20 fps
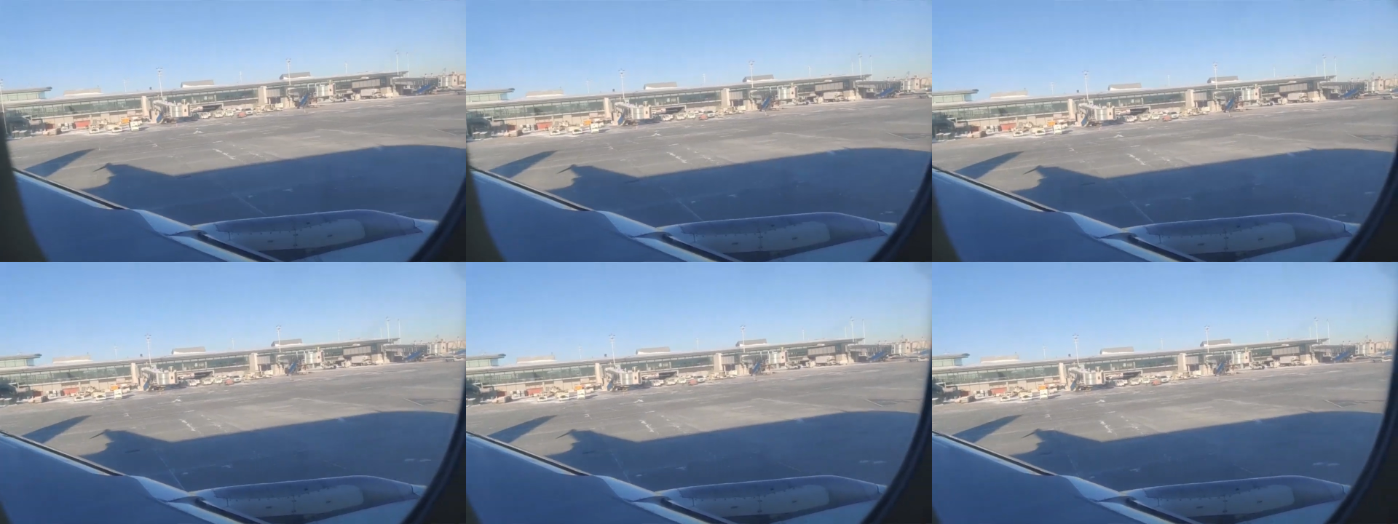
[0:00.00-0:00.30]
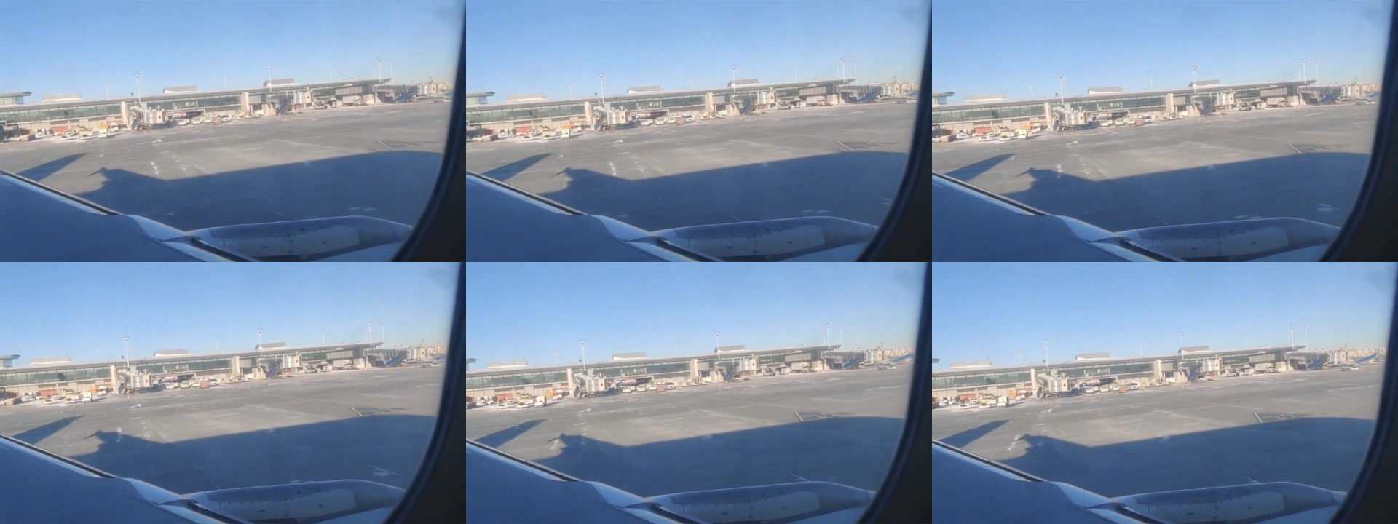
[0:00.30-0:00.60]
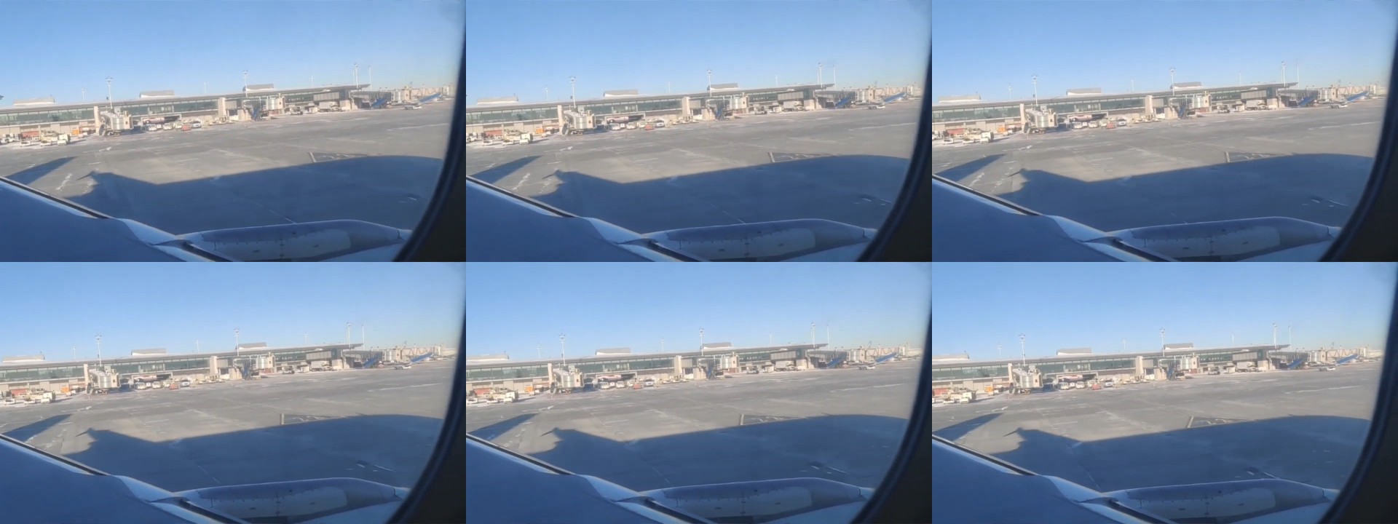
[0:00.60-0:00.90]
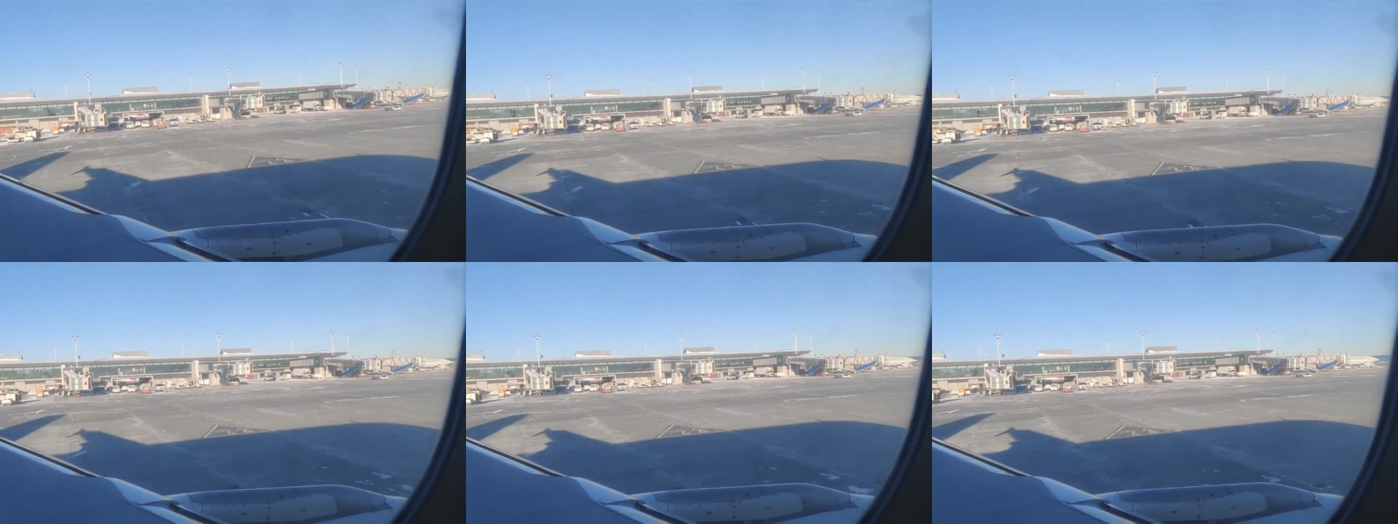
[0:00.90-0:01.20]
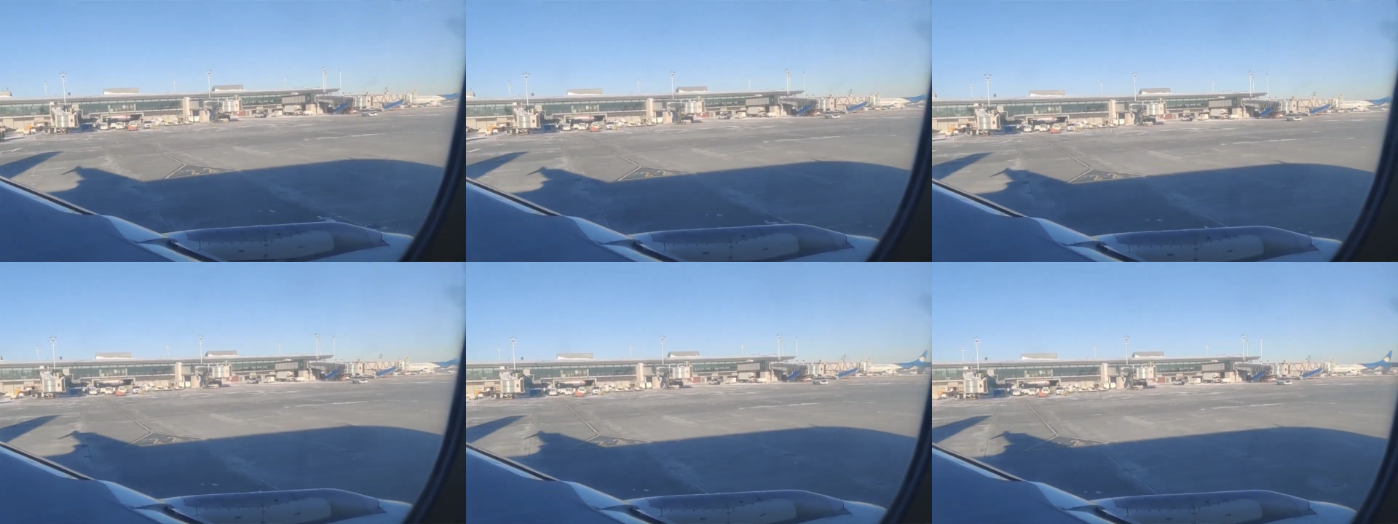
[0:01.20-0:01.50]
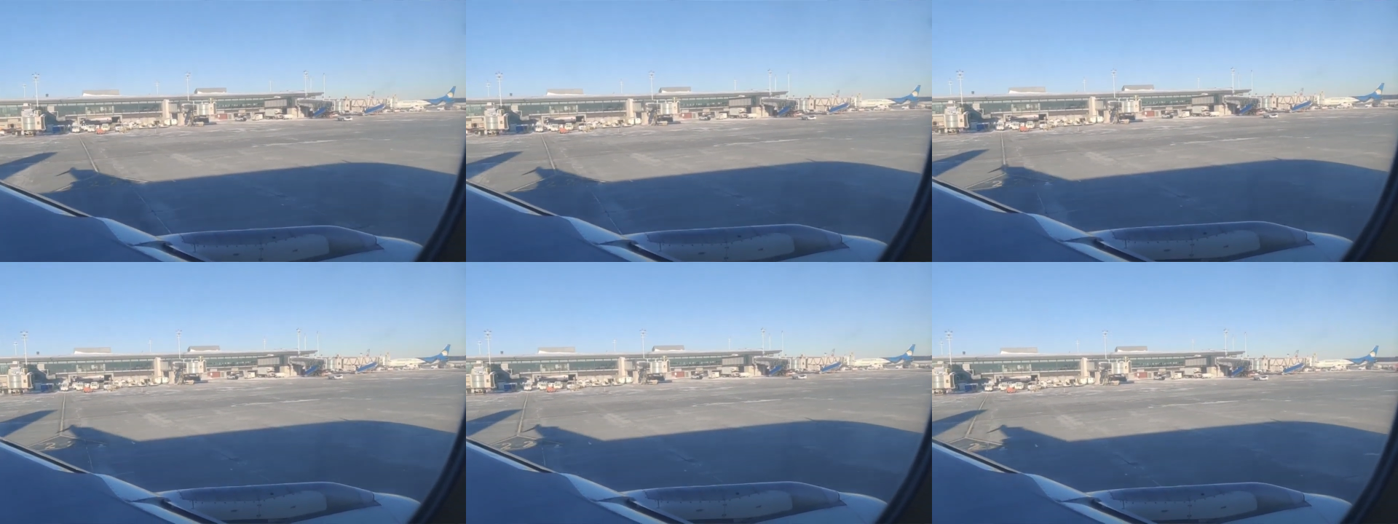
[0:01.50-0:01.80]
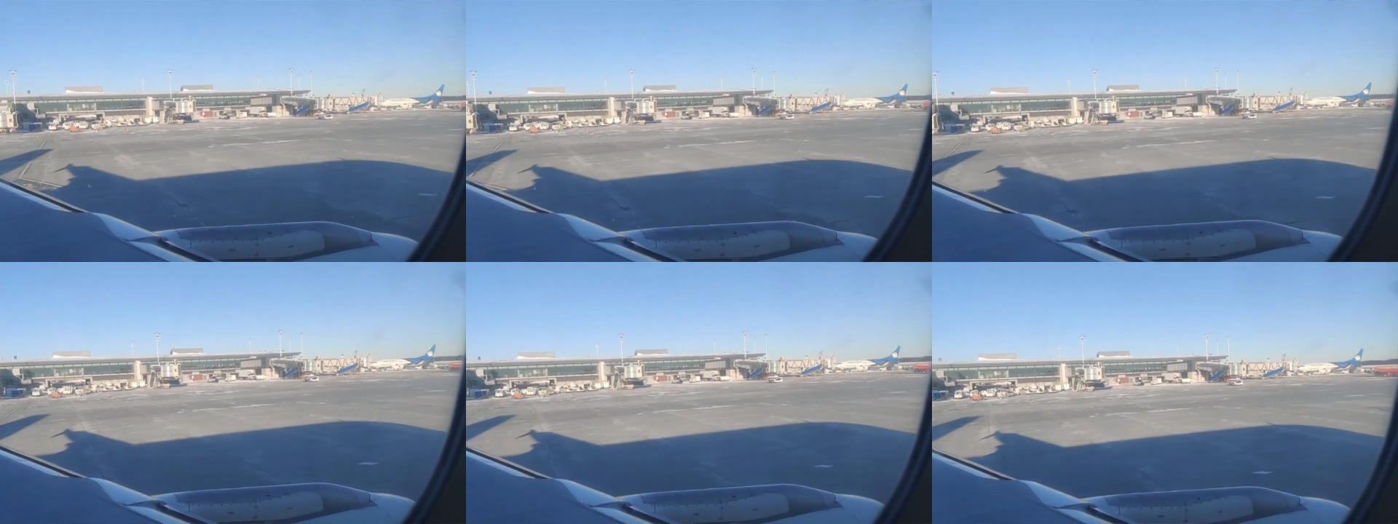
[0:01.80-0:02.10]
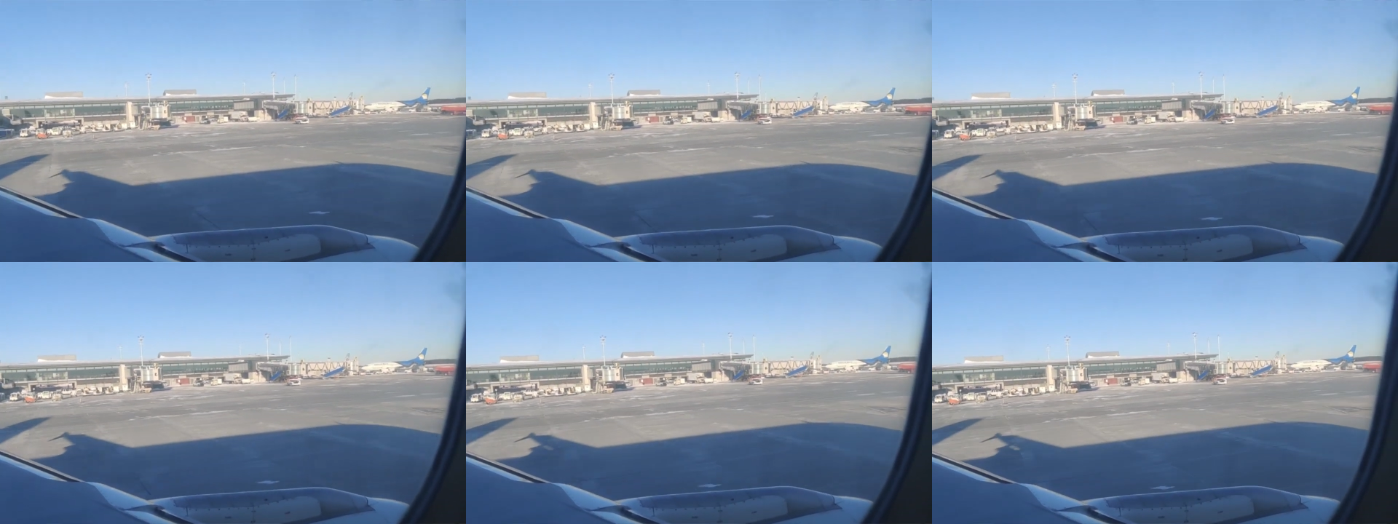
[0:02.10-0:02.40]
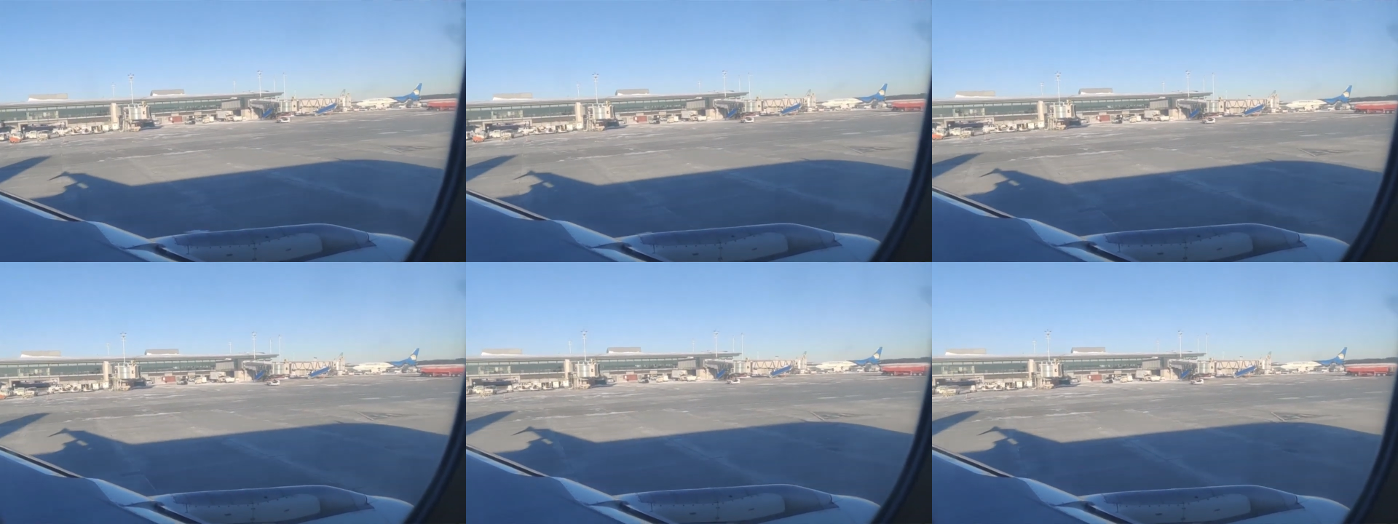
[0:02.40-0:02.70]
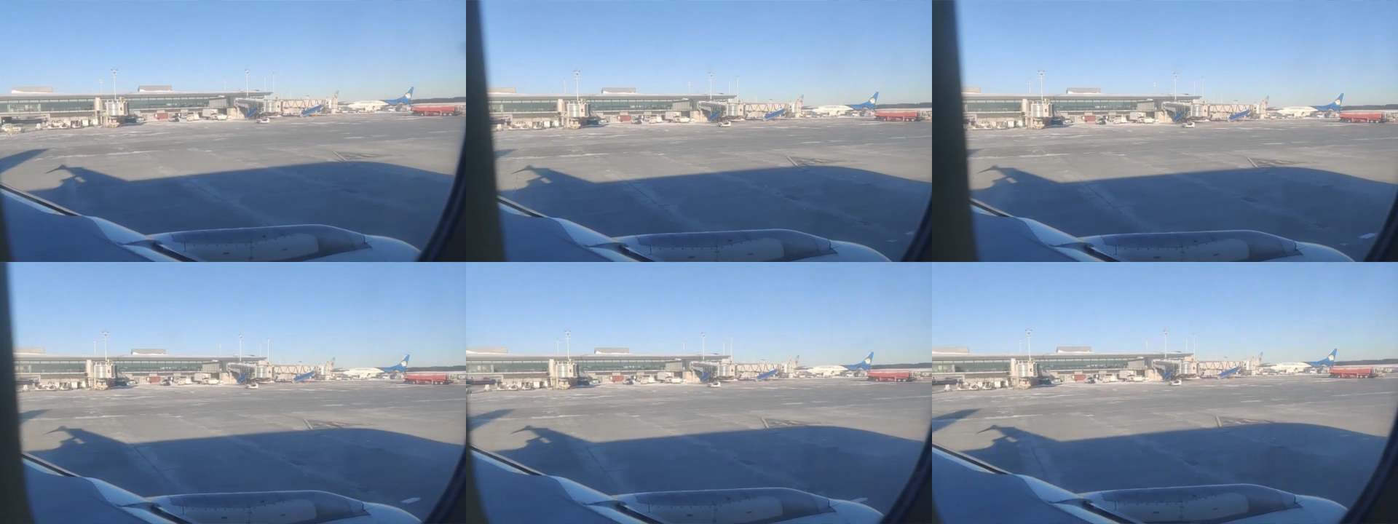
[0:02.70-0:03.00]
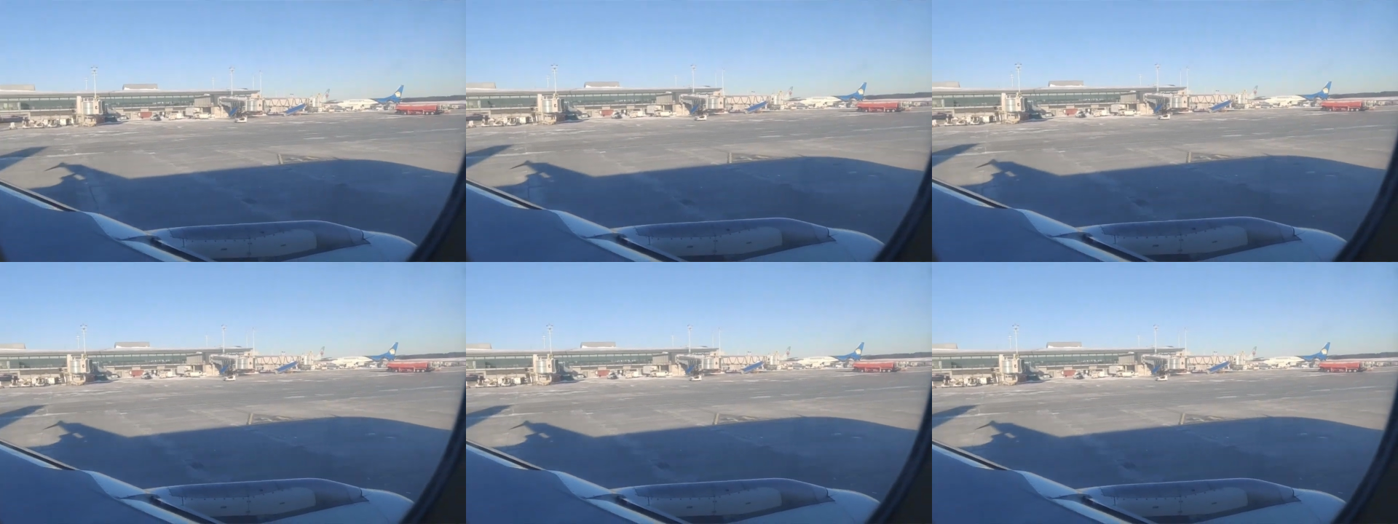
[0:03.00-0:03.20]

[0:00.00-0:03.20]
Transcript: [unreadable: no face in view]